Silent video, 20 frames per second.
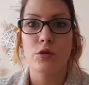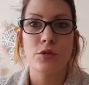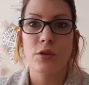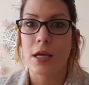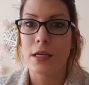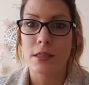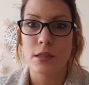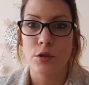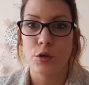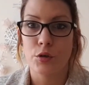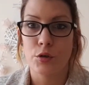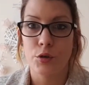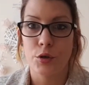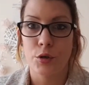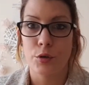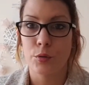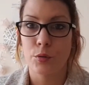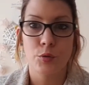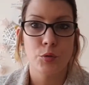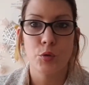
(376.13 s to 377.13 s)
that's not
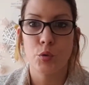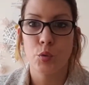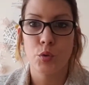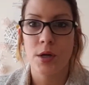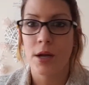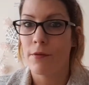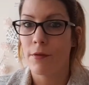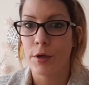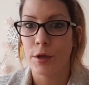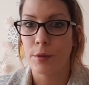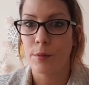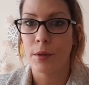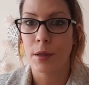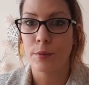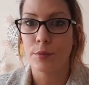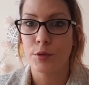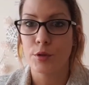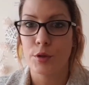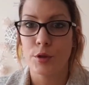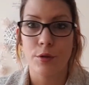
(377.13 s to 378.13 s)
you, you're never going to be
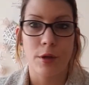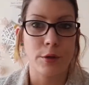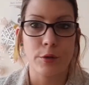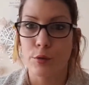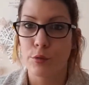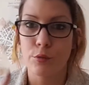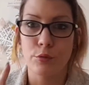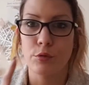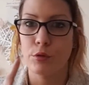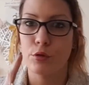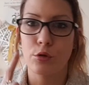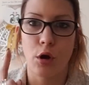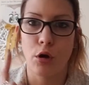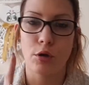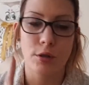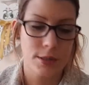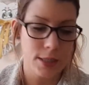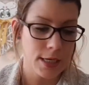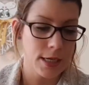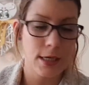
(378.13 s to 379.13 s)
able to do that, you
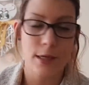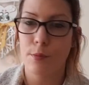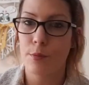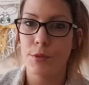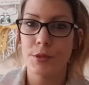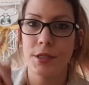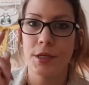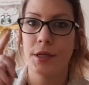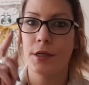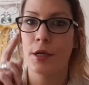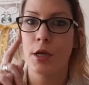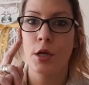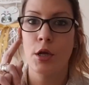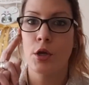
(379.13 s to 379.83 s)
can't tell anybody,